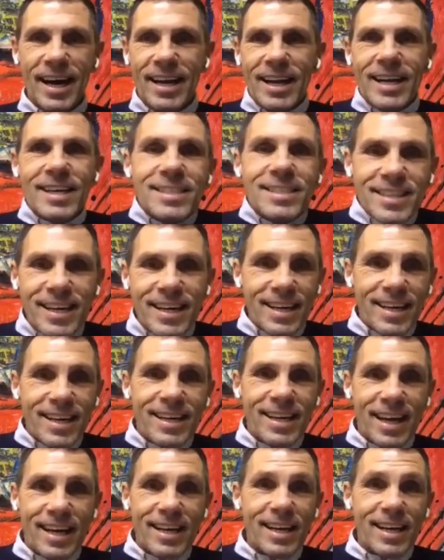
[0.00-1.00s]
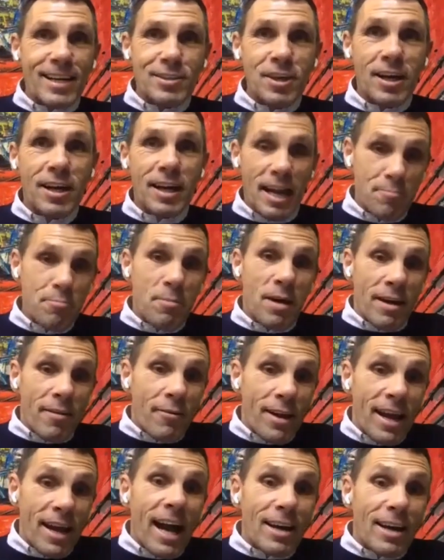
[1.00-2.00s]
I turned, and my
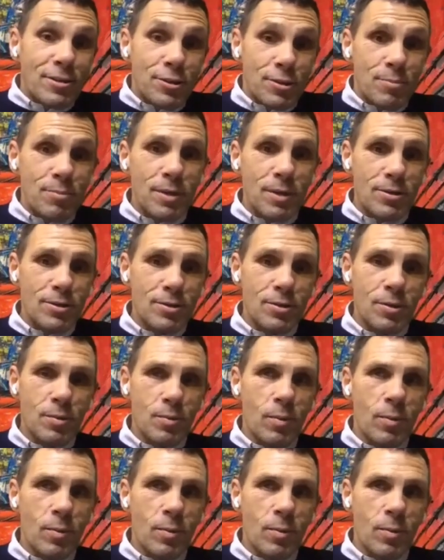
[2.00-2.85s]
reaction, because